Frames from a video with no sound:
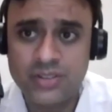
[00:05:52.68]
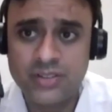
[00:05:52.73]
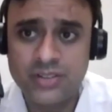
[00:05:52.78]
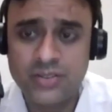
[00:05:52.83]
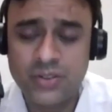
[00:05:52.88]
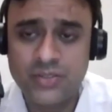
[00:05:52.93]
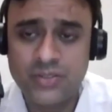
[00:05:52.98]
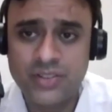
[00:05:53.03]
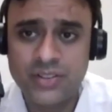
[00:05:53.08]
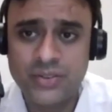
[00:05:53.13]

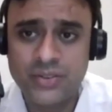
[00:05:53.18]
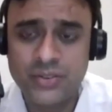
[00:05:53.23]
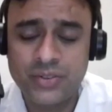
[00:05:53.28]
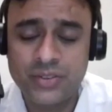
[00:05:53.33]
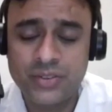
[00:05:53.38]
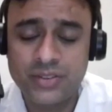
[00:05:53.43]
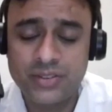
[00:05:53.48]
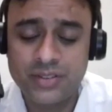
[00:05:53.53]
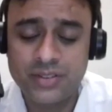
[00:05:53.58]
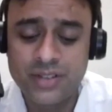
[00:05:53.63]
Kulwant
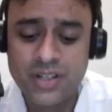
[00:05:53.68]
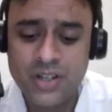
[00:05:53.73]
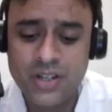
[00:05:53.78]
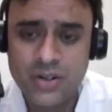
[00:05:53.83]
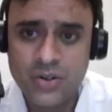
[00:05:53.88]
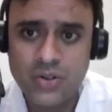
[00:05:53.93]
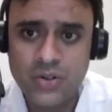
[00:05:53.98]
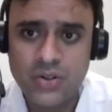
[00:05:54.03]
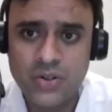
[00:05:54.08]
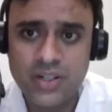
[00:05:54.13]

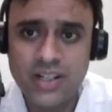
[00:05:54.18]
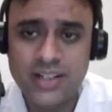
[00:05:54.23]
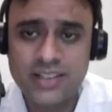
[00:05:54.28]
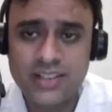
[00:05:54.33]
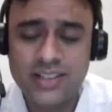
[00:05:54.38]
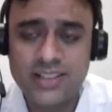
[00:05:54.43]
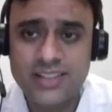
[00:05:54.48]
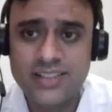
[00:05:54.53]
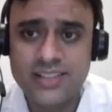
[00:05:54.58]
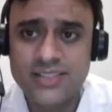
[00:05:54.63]
hall, and
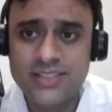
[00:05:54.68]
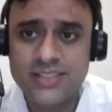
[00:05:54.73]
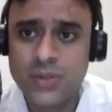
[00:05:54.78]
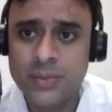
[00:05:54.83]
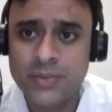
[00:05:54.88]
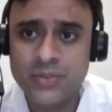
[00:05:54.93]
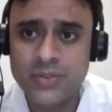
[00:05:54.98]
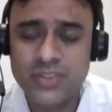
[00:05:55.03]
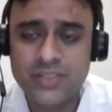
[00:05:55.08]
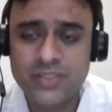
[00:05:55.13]
then
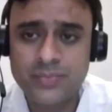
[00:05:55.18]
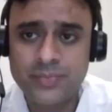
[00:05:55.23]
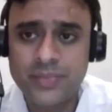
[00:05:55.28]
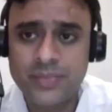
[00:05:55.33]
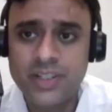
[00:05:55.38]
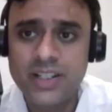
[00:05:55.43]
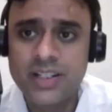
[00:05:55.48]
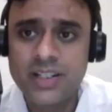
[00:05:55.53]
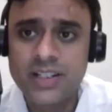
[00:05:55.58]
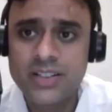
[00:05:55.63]

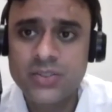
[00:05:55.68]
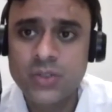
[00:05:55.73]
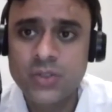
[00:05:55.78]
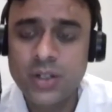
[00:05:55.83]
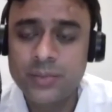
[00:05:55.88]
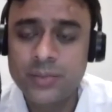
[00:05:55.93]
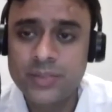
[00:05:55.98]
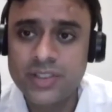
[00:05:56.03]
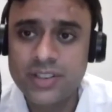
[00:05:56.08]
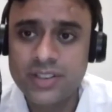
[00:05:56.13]

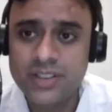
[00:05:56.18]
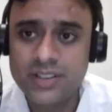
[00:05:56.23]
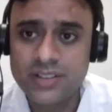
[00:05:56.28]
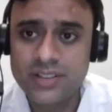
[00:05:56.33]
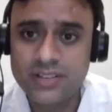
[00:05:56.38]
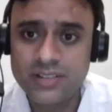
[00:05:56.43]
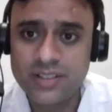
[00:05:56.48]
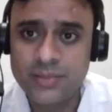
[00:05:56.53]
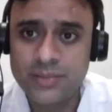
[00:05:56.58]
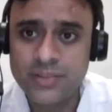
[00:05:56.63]
Swami
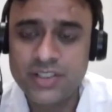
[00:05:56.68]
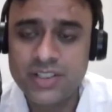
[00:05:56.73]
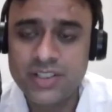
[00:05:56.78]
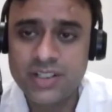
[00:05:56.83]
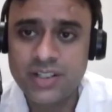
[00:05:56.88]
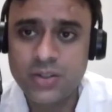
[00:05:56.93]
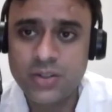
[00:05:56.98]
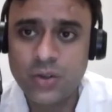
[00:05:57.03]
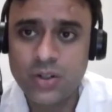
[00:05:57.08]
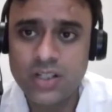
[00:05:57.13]

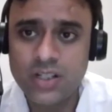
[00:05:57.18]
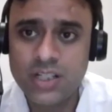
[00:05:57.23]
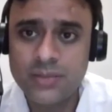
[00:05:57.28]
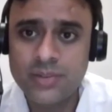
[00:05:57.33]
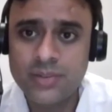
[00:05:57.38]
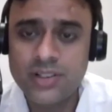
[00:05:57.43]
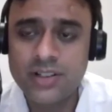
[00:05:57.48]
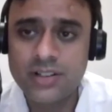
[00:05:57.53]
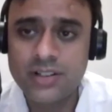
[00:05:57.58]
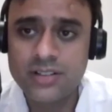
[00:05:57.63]
immediately called him
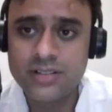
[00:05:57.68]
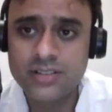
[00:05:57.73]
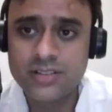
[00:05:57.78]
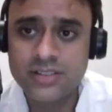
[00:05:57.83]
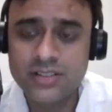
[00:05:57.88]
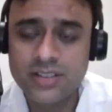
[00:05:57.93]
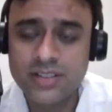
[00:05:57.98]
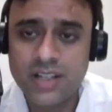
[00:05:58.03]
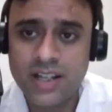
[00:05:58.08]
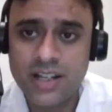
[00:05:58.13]

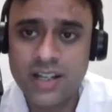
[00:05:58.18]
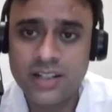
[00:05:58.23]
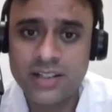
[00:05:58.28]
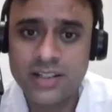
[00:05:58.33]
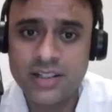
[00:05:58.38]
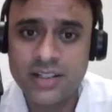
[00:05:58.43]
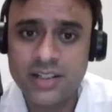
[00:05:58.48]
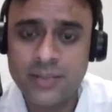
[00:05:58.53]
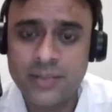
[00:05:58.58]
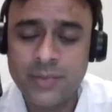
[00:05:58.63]

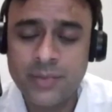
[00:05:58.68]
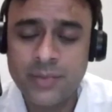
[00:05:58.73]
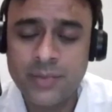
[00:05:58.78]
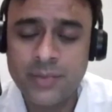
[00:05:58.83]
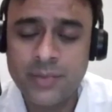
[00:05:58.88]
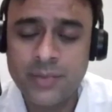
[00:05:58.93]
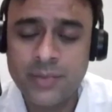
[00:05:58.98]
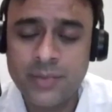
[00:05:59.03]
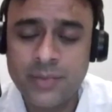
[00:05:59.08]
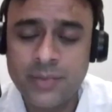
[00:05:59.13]
and
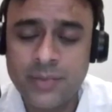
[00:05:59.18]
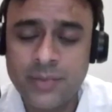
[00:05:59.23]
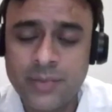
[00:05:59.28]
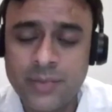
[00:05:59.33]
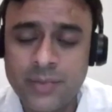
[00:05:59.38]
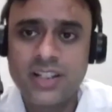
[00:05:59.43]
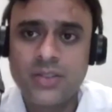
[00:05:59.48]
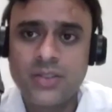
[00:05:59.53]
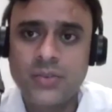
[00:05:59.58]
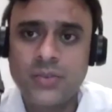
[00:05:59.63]
reprimanded him
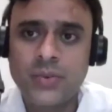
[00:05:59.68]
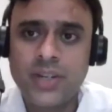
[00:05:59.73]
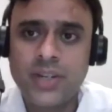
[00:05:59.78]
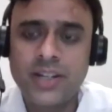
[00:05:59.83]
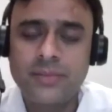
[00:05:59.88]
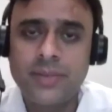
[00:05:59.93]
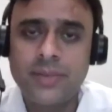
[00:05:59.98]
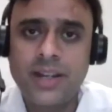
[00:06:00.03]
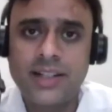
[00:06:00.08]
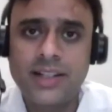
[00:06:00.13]

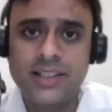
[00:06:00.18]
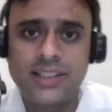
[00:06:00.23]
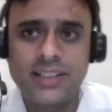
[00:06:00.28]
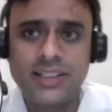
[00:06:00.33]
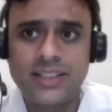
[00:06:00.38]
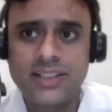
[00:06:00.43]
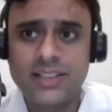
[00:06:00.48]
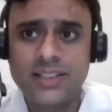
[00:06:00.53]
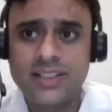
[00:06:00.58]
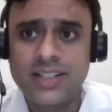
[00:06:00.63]
quite badly,
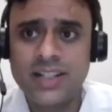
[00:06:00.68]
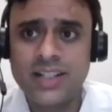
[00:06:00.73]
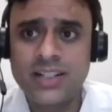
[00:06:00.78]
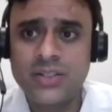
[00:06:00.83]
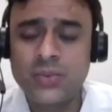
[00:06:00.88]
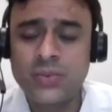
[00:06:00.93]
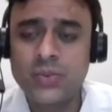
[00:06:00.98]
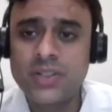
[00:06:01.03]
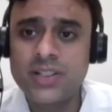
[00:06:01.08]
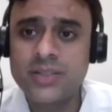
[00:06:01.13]
and
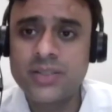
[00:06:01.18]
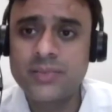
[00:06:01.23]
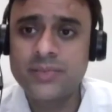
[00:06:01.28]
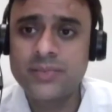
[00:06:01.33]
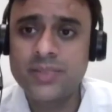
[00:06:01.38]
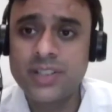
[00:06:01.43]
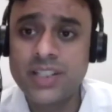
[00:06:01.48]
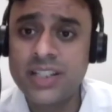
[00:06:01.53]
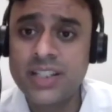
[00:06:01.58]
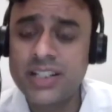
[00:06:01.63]
told
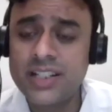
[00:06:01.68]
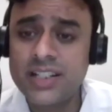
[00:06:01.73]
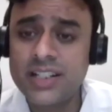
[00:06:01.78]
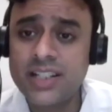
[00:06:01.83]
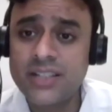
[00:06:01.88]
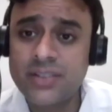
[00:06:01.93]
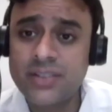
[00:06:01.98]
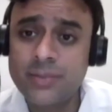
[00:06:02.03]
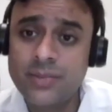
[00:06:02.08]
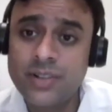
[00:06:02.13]
him he didn't
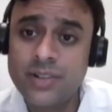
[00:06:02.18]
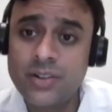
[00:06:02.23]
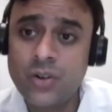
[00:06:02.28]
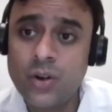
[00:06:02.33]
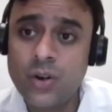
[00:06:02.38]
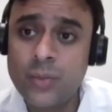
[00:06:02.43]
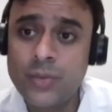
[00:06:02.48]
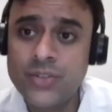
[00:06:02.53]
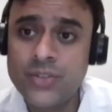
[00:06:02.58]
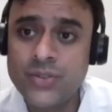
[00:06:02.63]
give him an
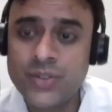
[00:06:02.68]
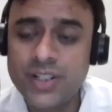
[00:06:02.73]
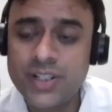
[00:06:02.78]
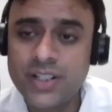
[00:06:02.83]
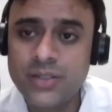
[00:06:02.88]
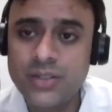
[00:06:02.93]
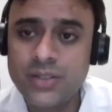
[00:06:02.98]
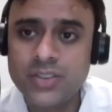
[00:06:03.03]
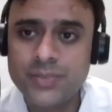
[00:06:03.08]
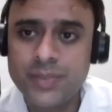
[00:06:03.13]

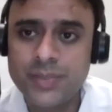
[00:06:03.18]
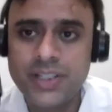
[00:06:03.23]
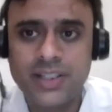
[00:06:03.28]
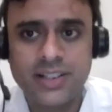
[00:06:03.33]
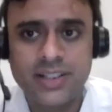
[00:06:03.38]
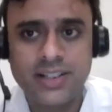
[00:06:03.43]
opportunity to speak.